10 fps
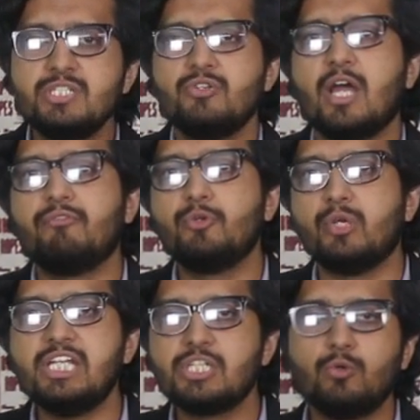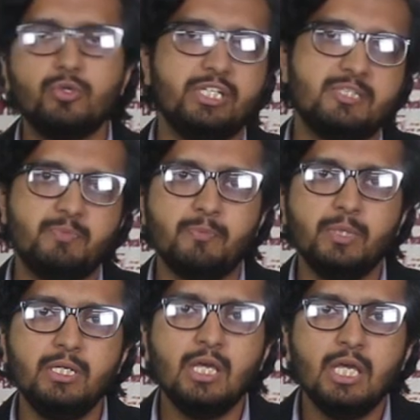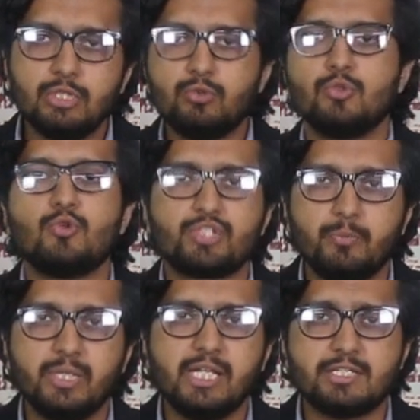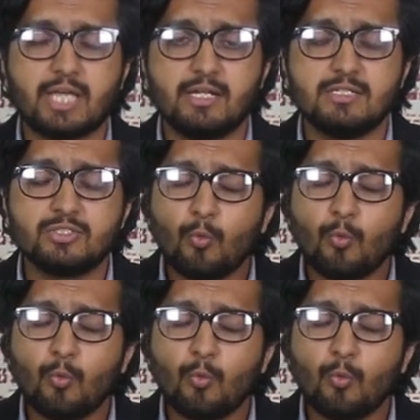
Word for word: is you have to reach out to these people through social media channels.